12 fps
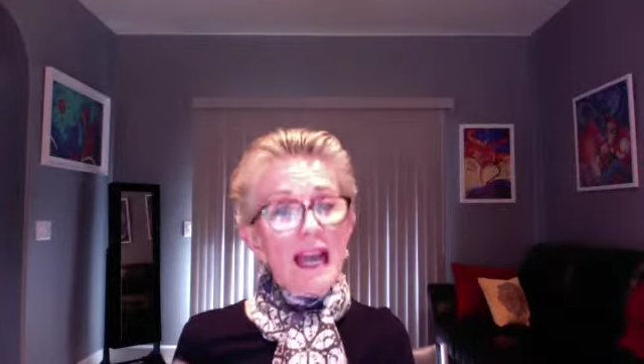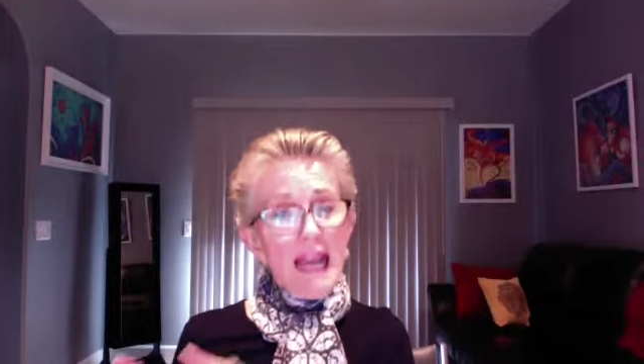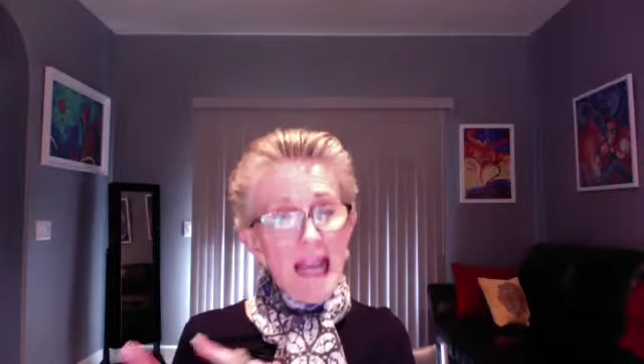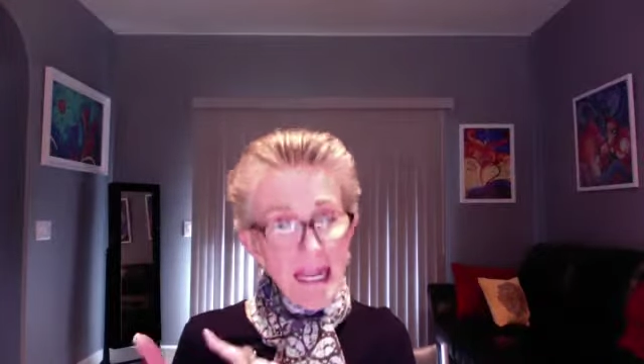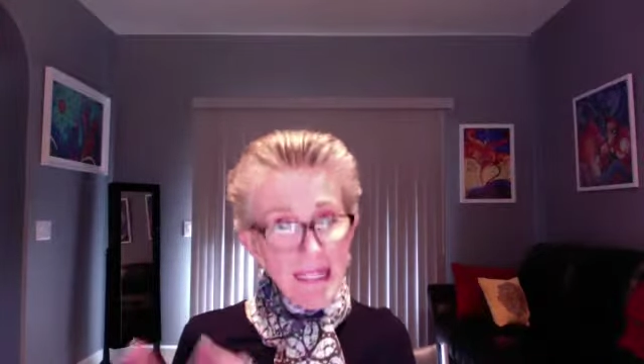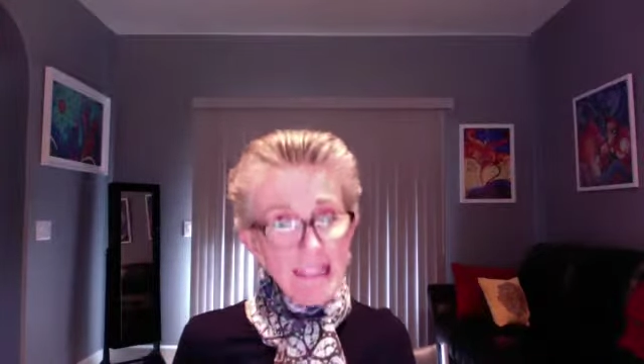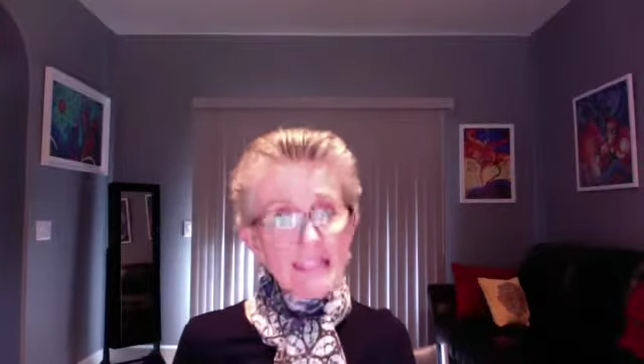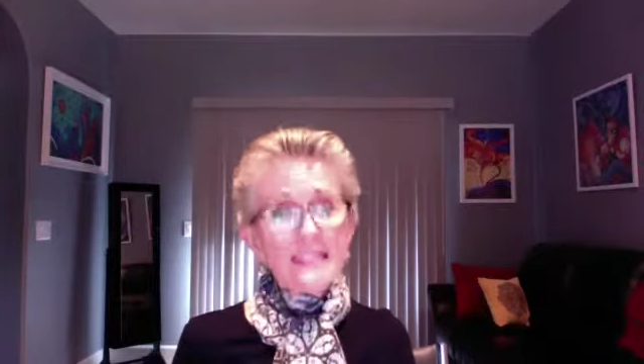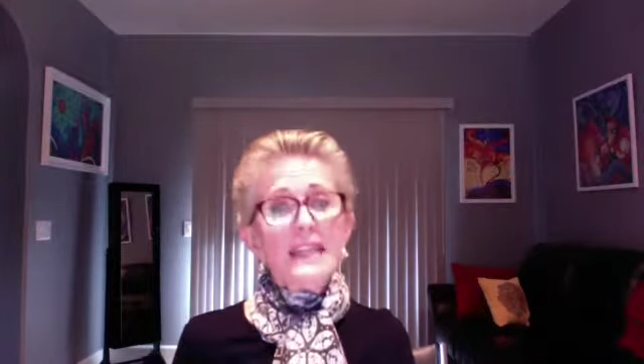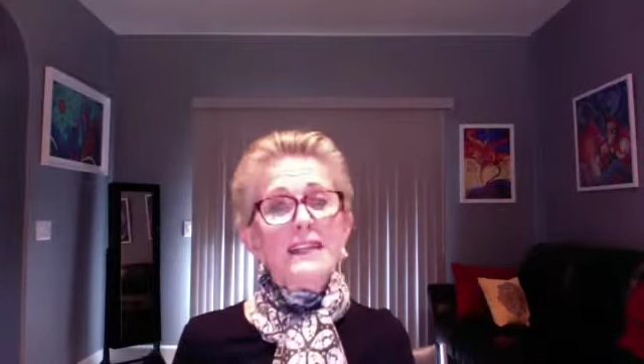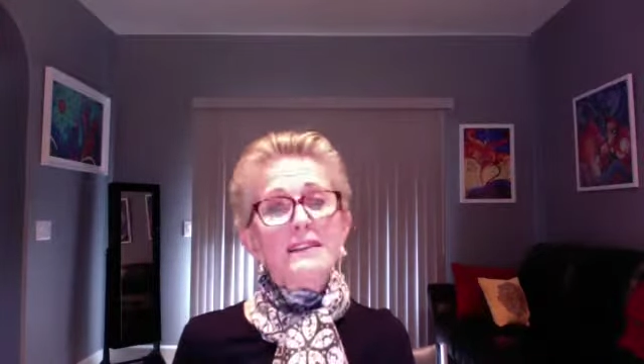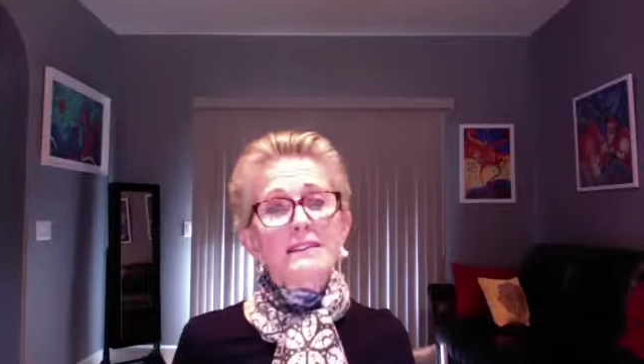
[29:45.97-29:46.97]
and
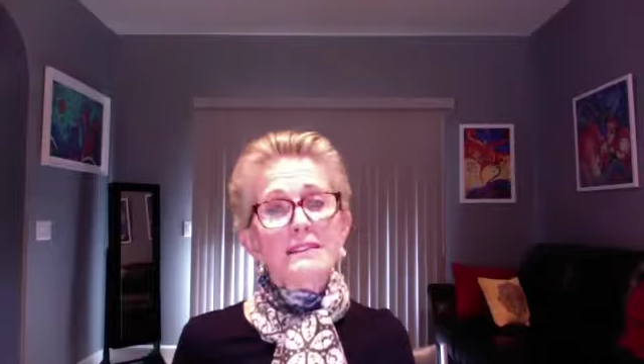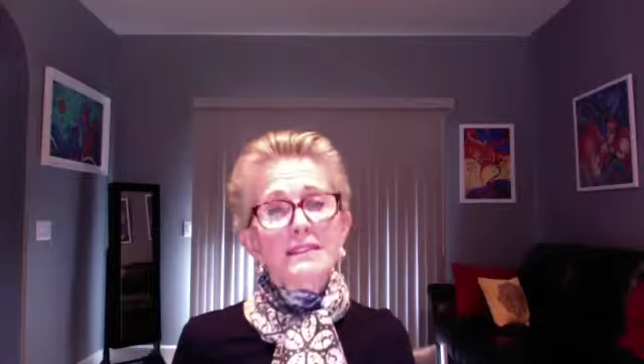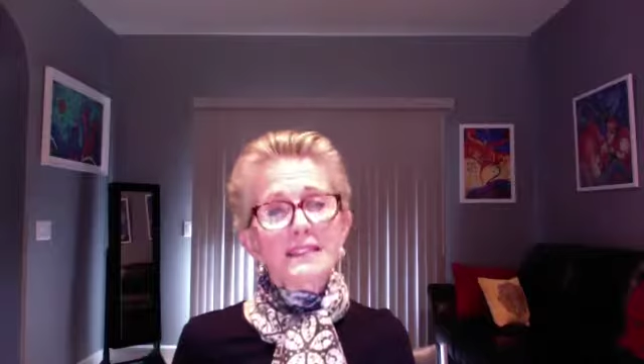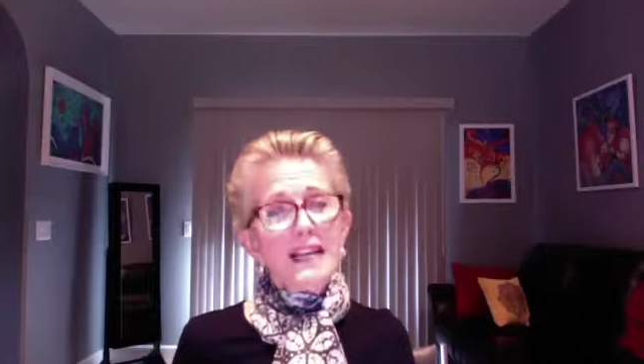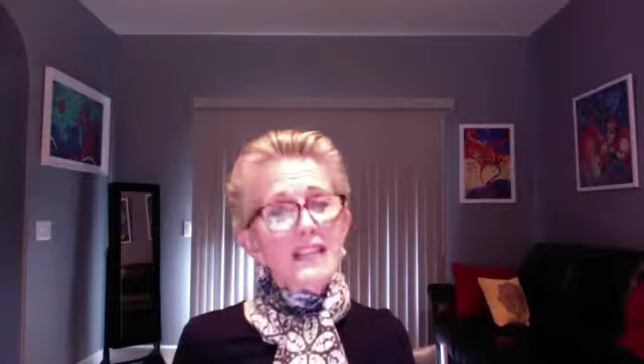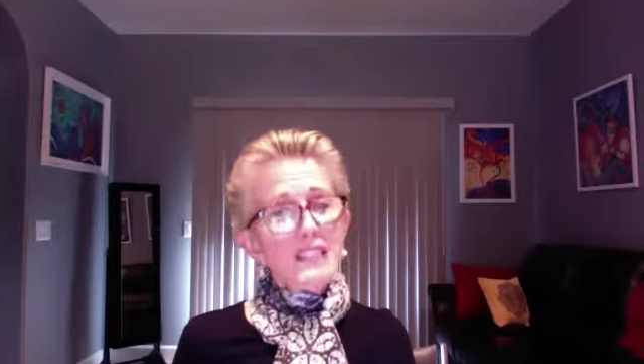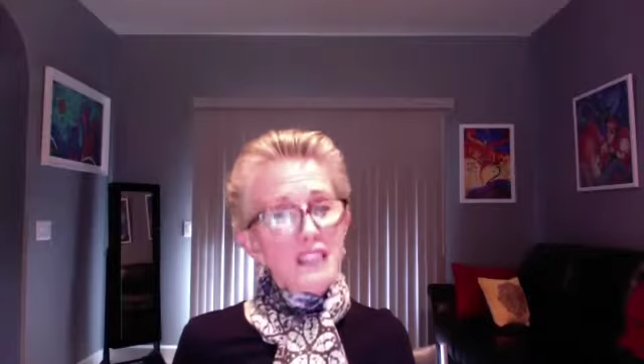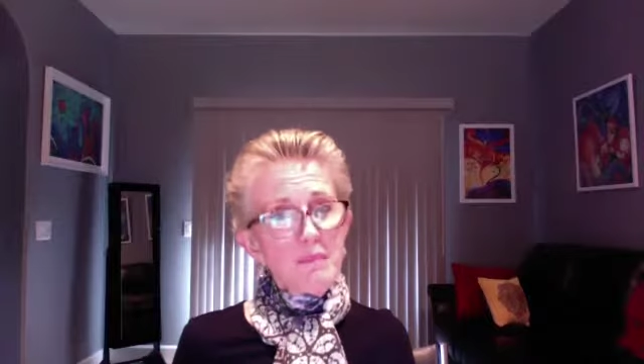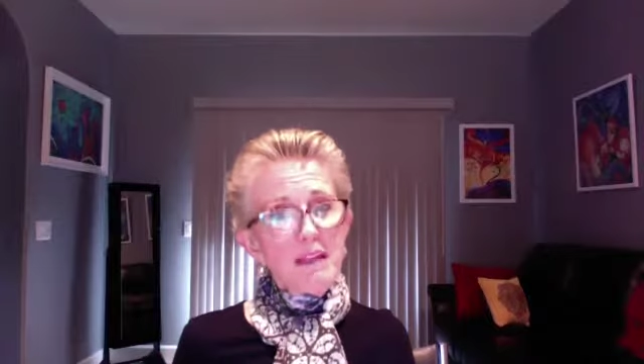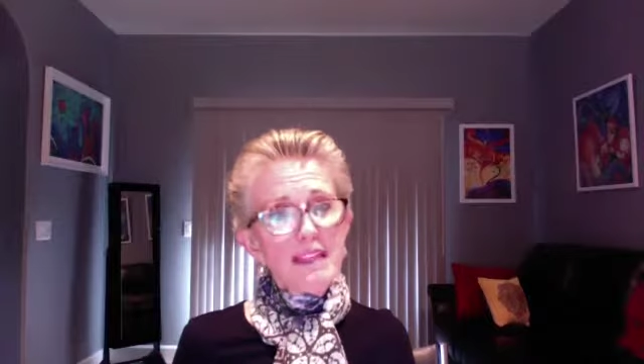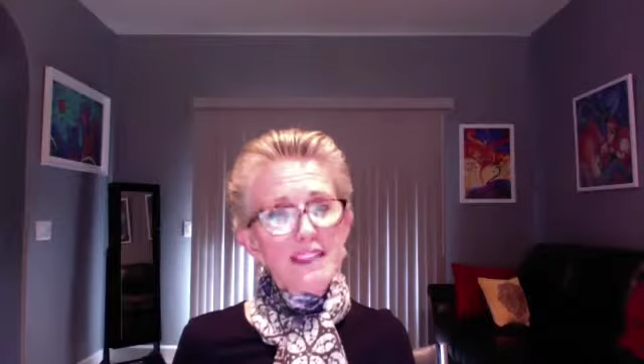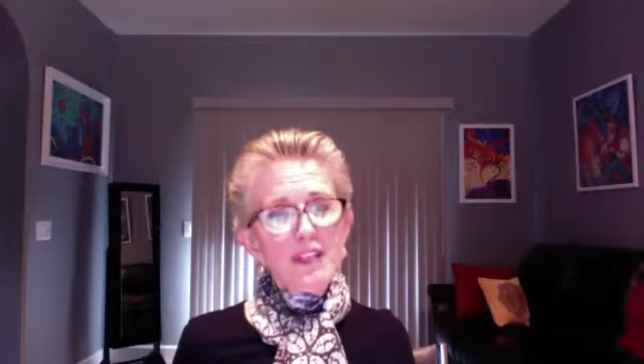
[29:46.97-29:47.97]
sustain it. See, that's the
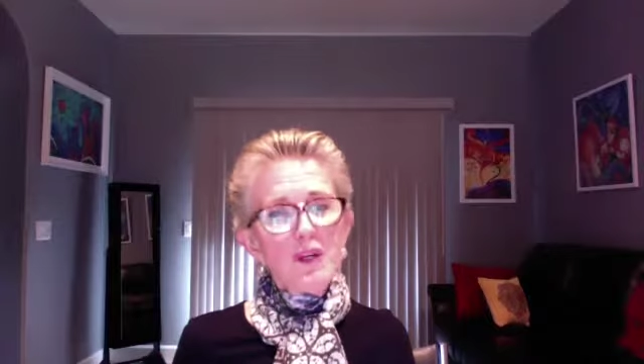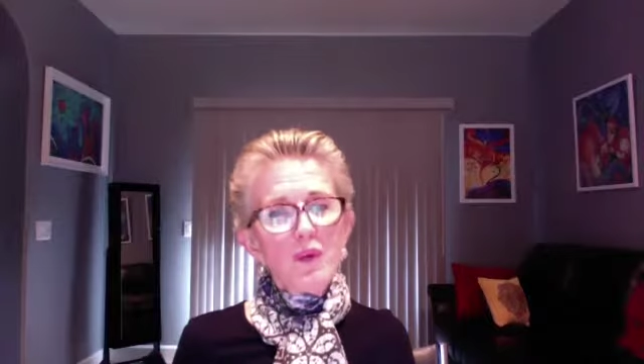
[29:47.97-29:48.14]
wow. big deal.